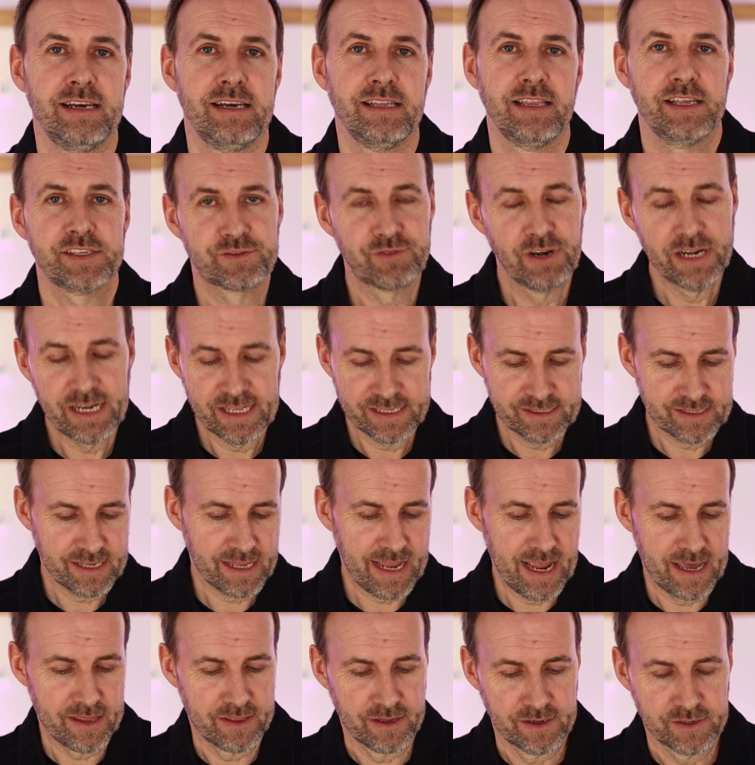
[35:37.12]
Let's read it
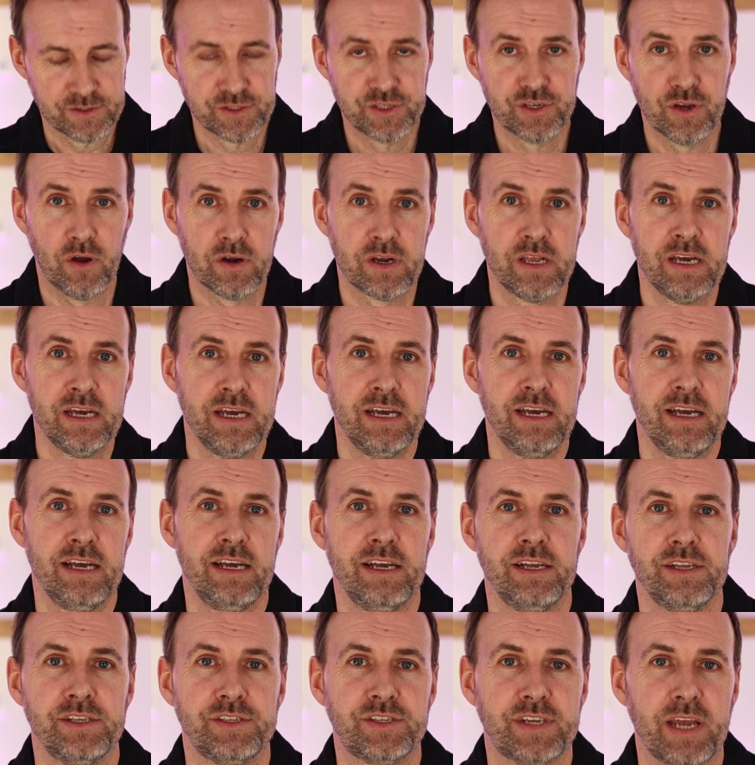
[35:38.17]
together. John
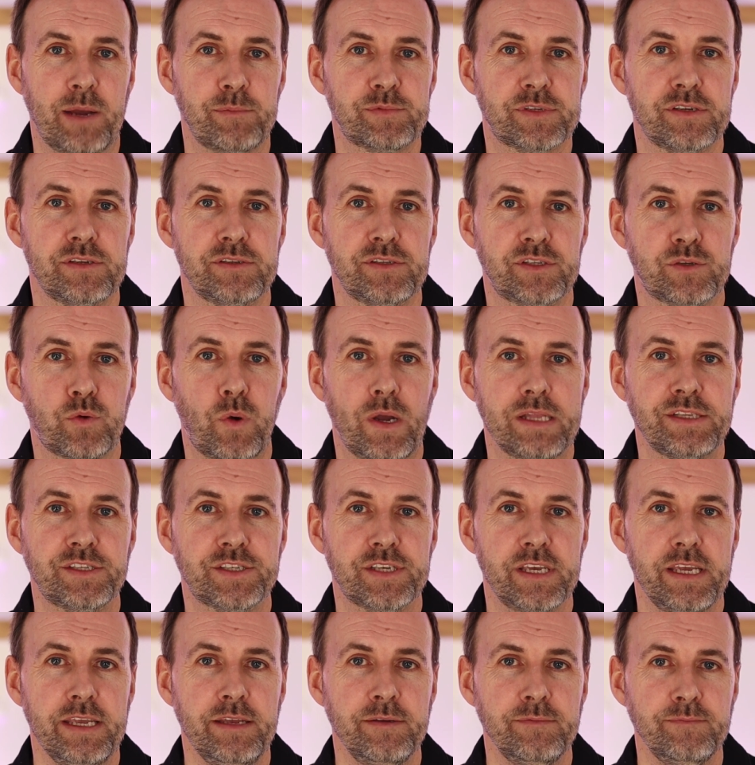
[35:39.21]
chapter
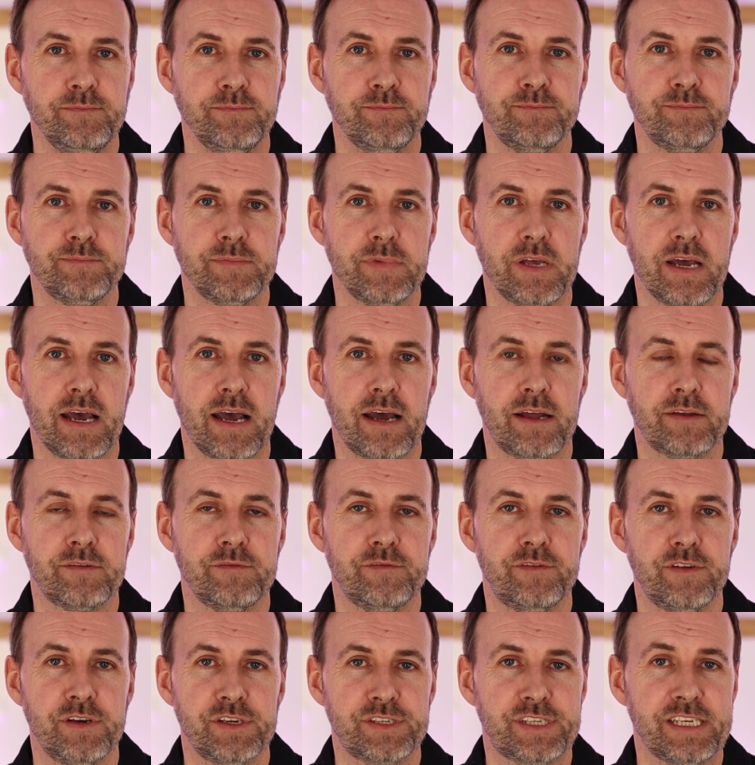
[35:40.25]
20 and
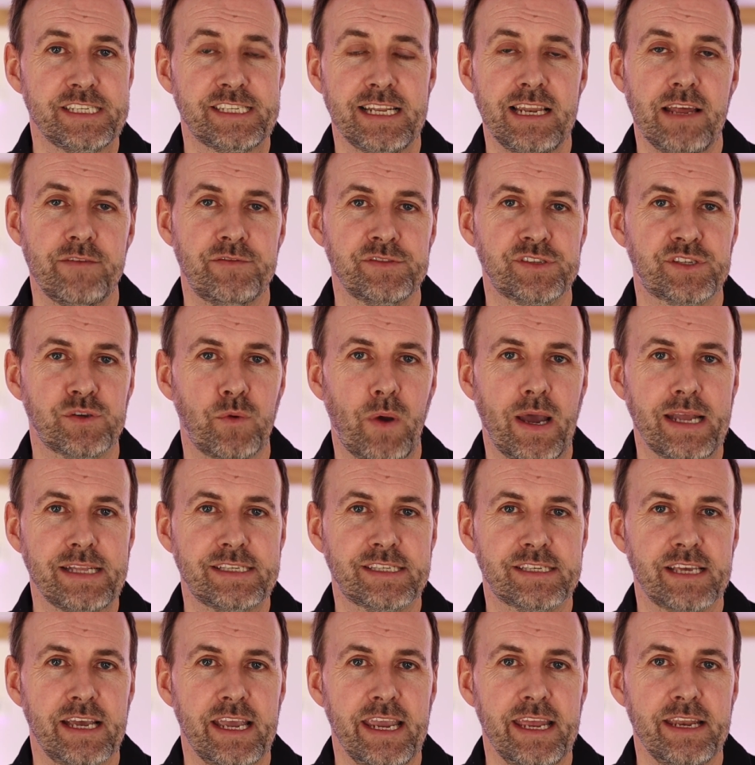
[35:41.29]
verses 11 to
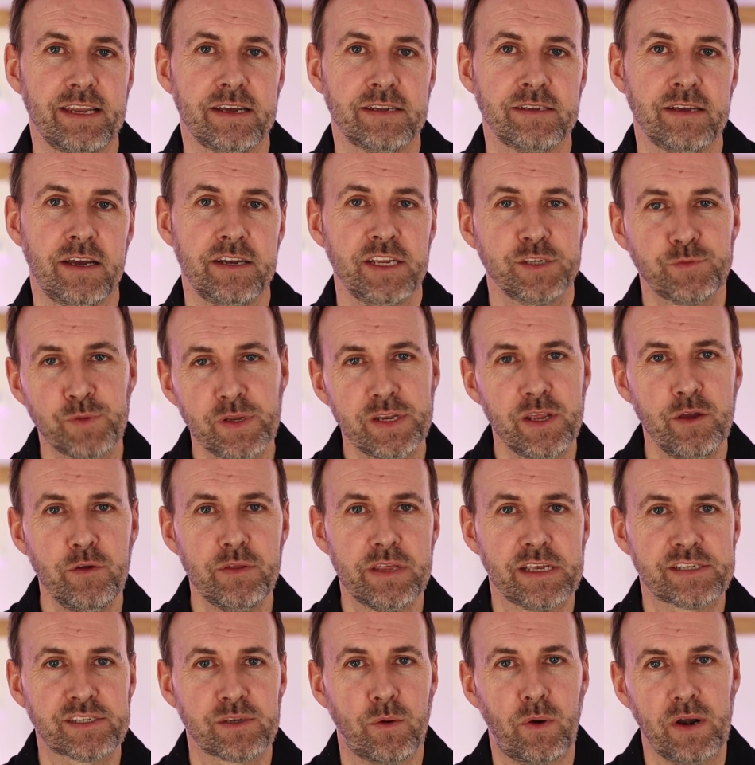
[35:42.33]
18. And as we do
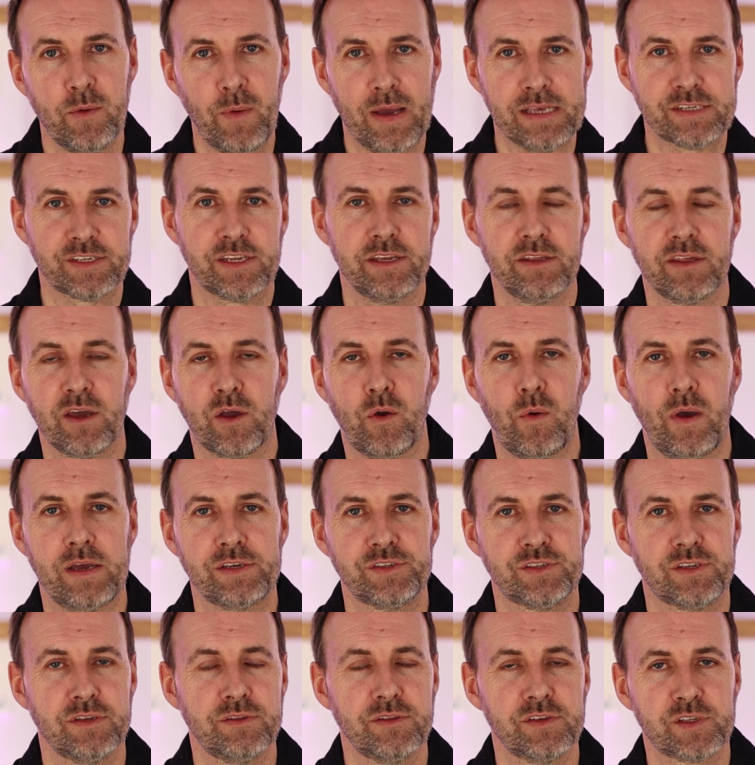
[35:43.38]
this, I want to ask you the
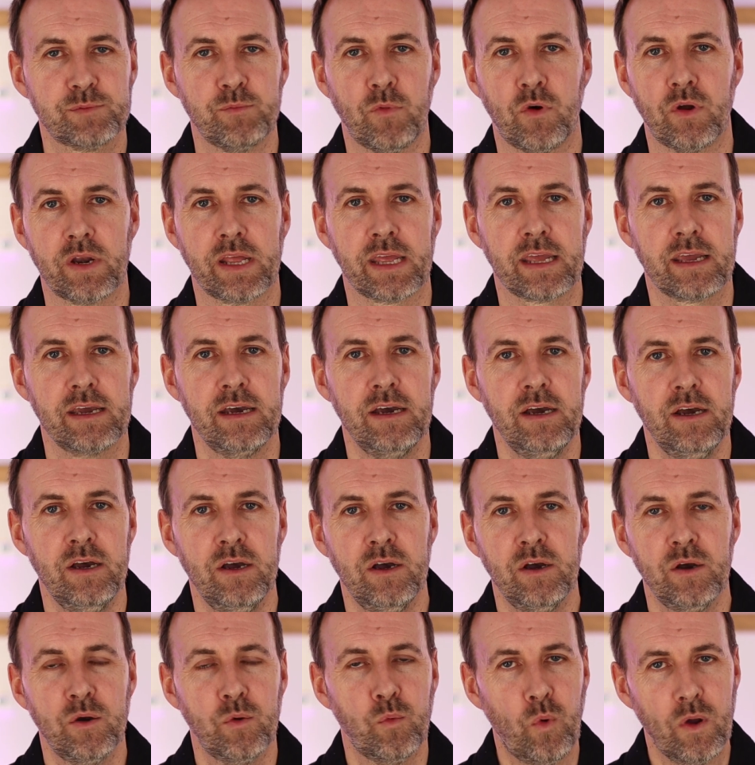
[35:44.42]
question this morning.
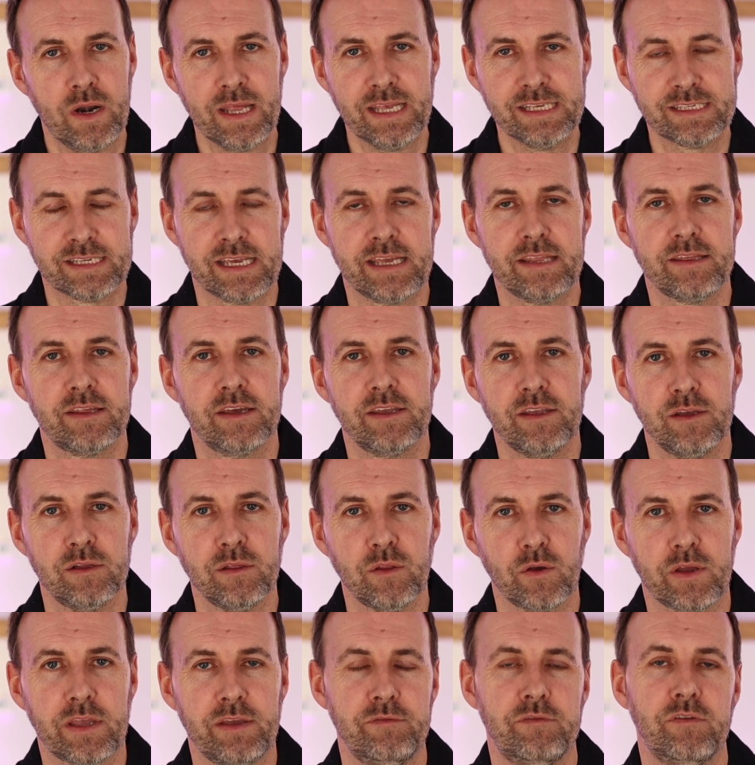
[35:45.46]
What is it that you're
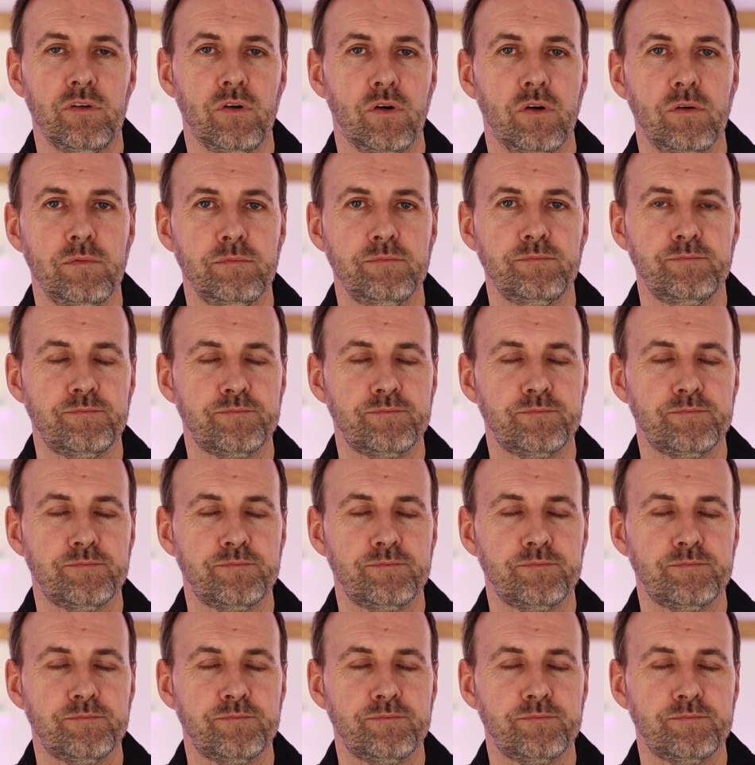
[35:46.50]
looking for?